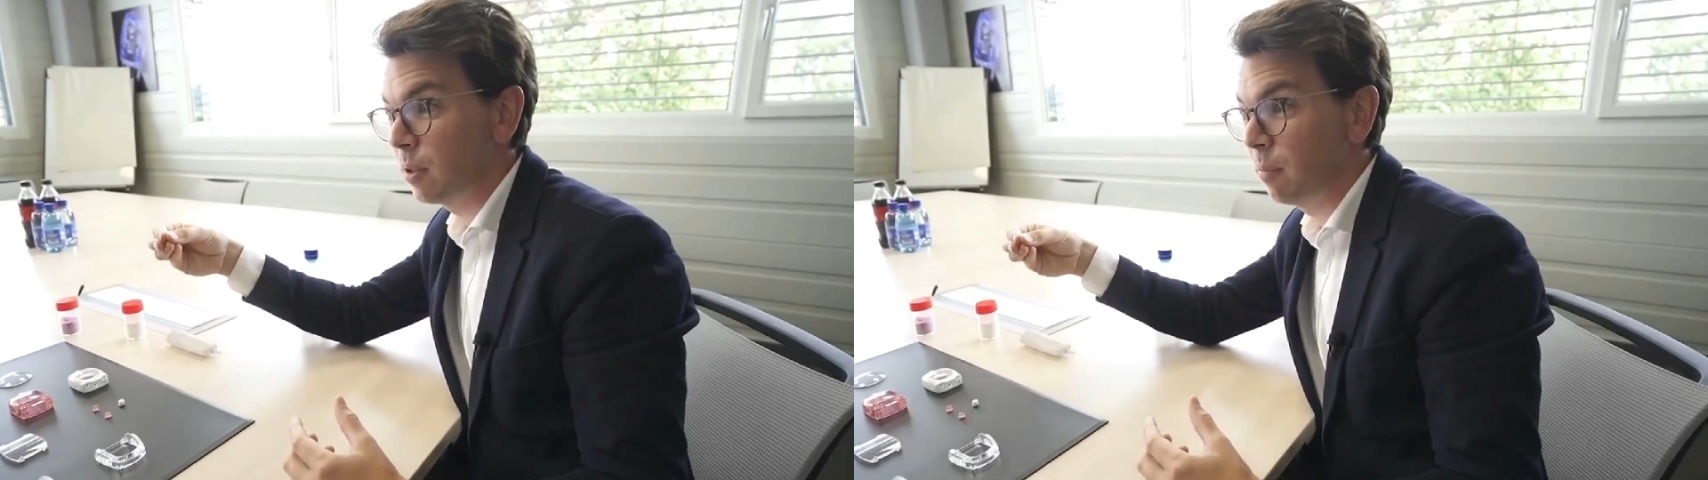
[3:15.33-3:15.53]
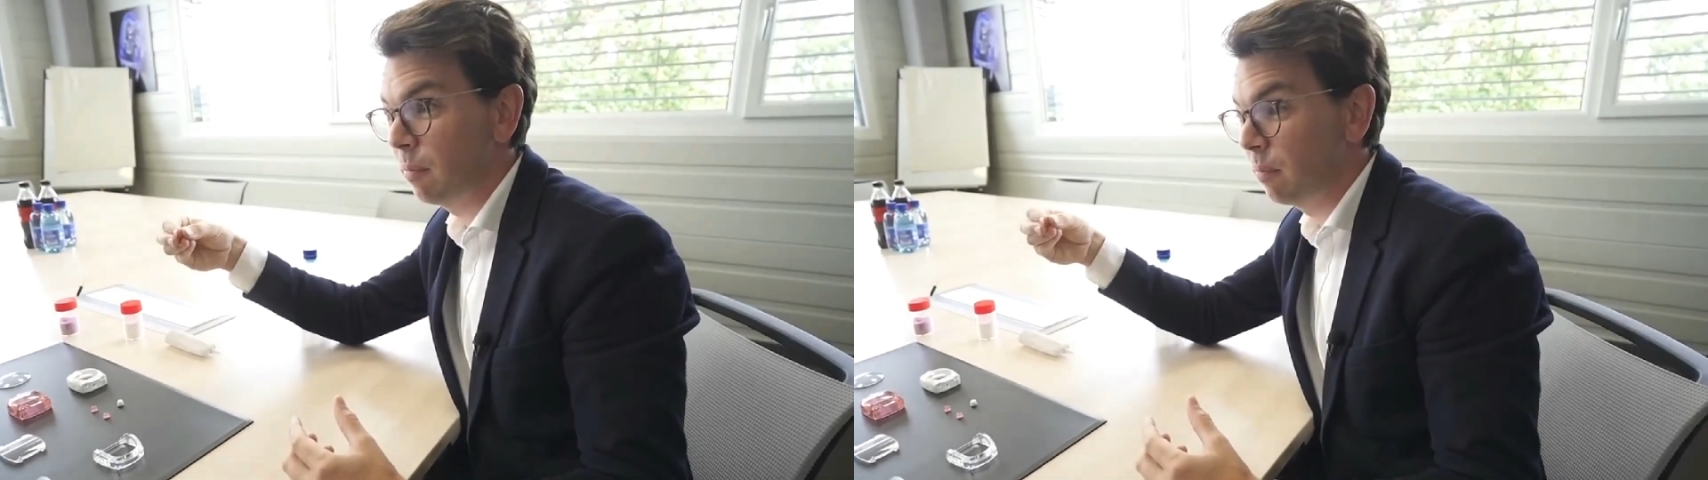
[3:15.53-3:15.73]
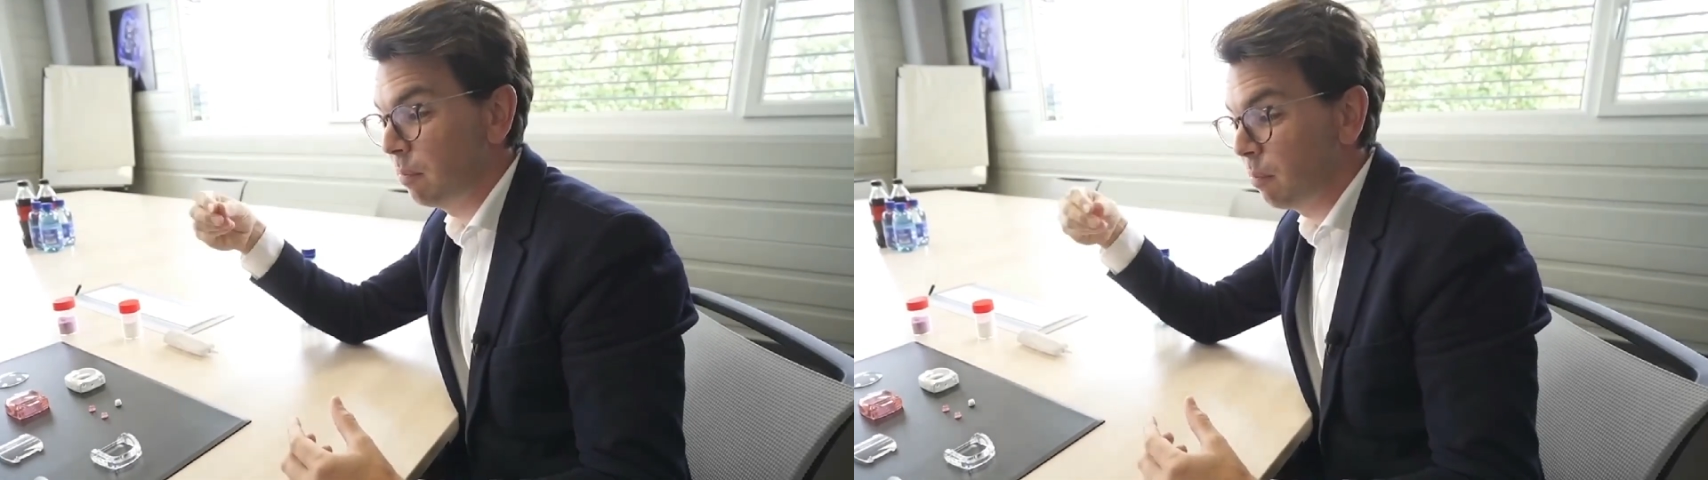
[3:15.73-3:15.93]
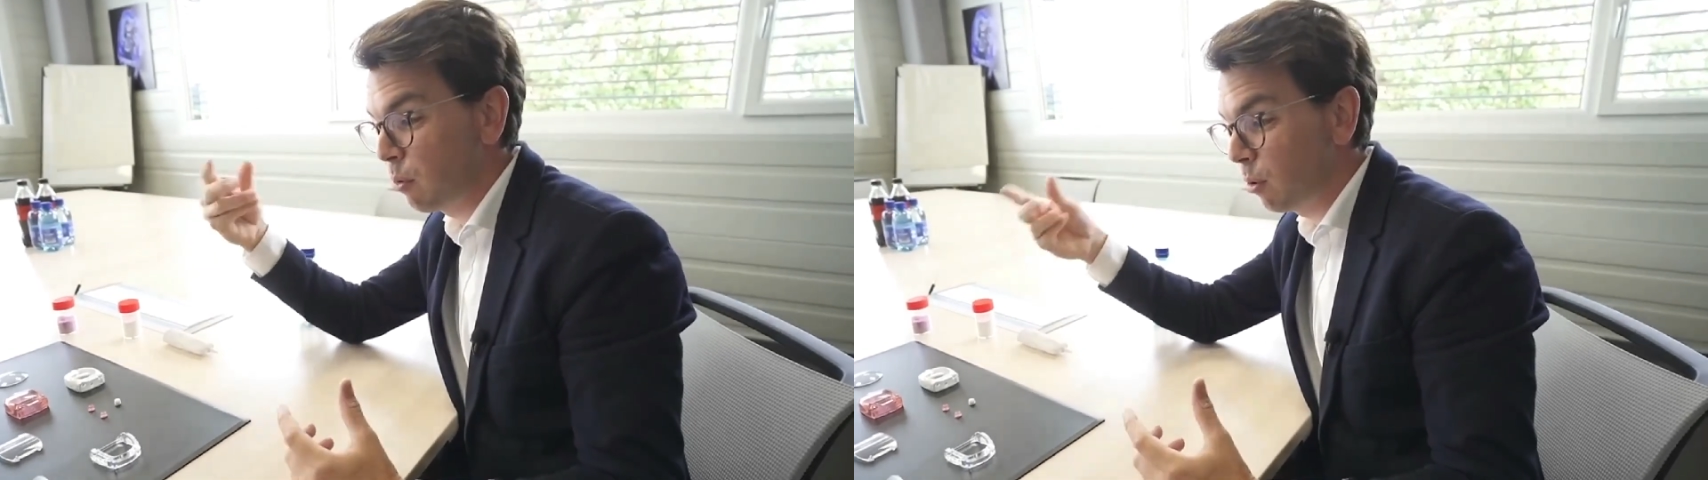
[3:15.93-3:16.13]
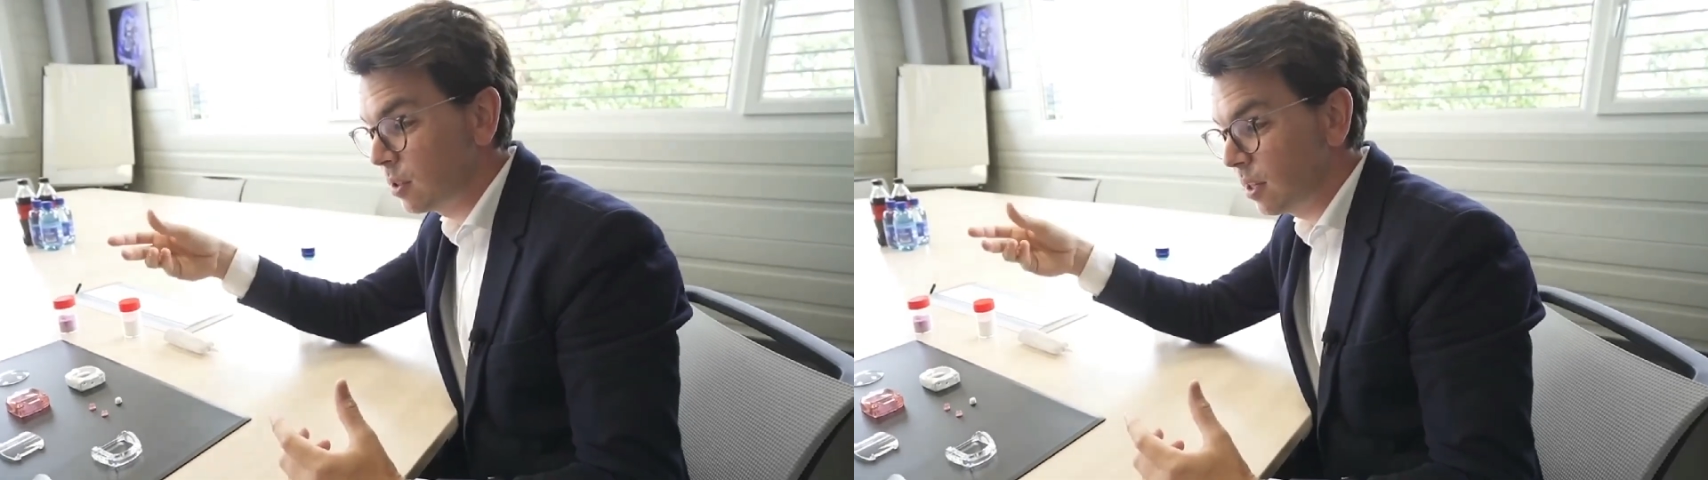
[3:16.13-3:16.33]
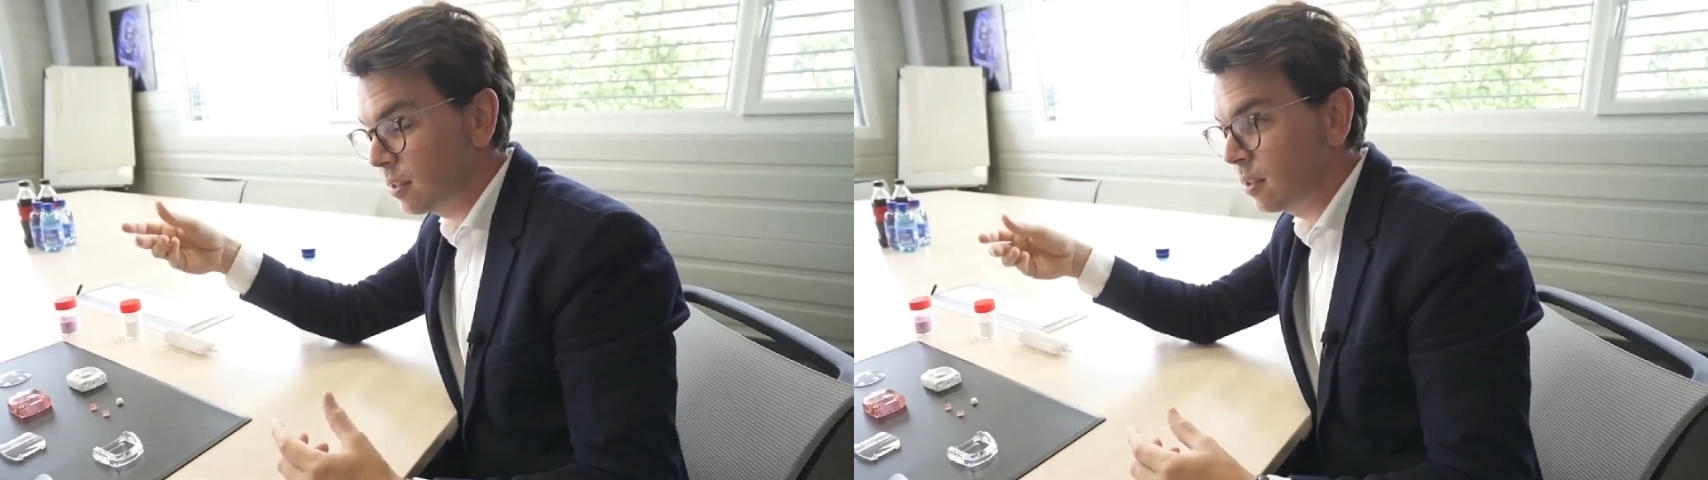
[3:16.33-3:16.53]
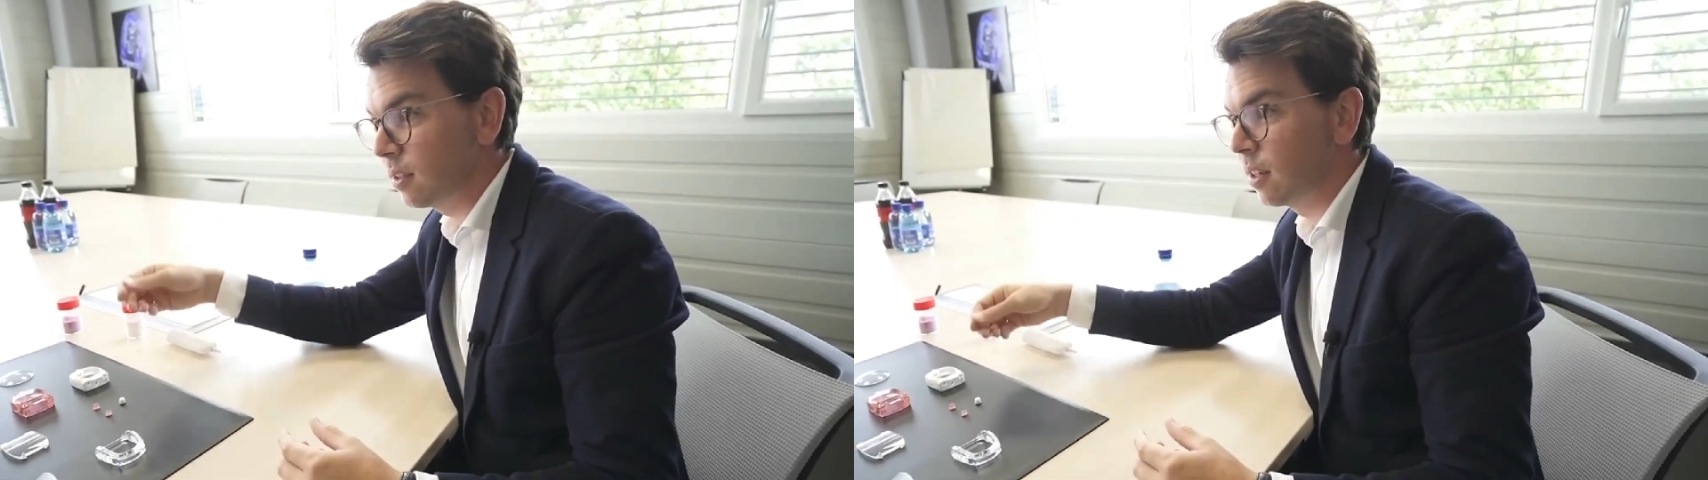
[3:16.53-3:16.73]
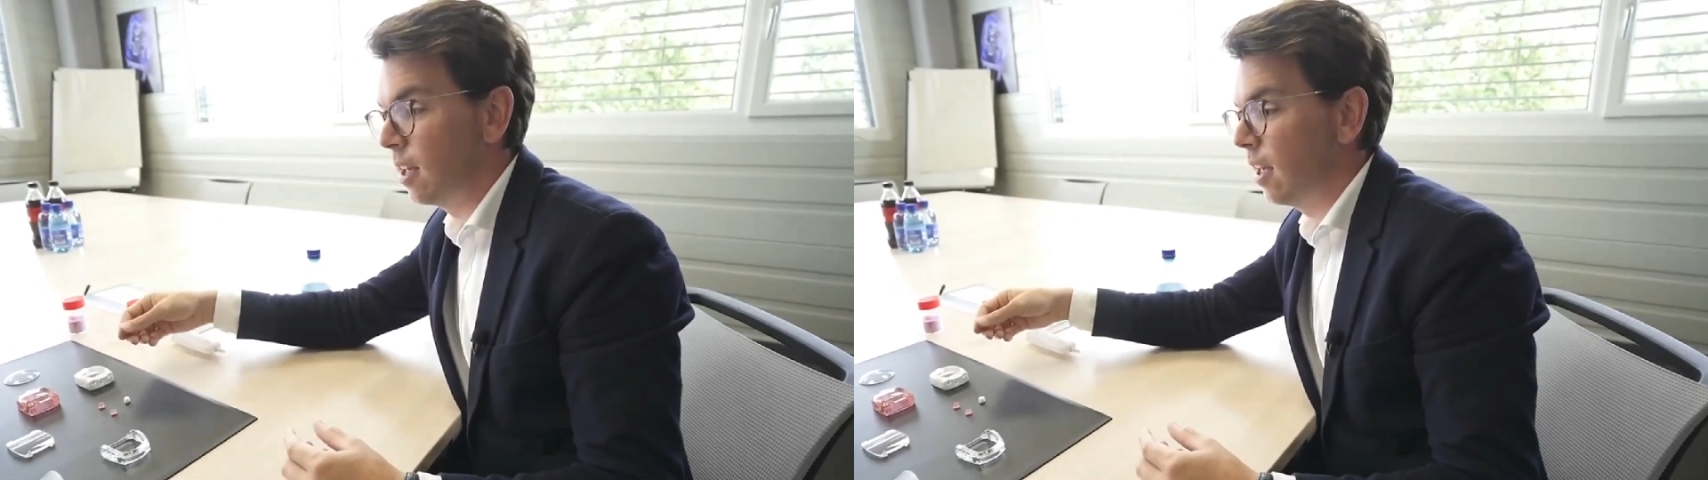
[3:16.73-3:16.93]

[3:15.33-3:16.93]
some processes,